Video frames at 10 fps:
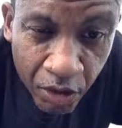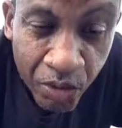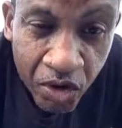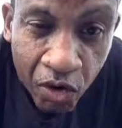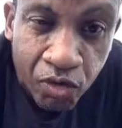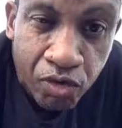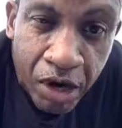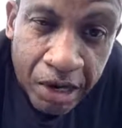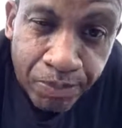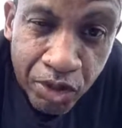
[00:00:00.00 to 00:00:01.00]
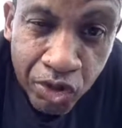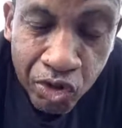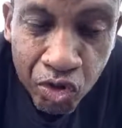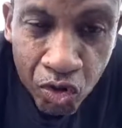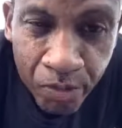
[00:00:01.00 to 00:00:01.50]
we're going to run up the
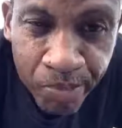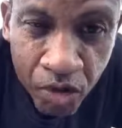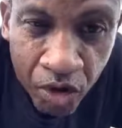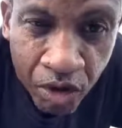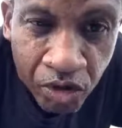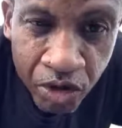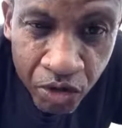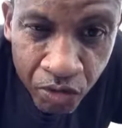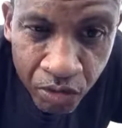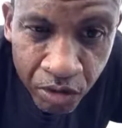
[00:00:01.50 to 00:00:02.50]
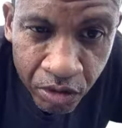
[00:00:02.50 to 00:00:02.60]
scoreboard on you.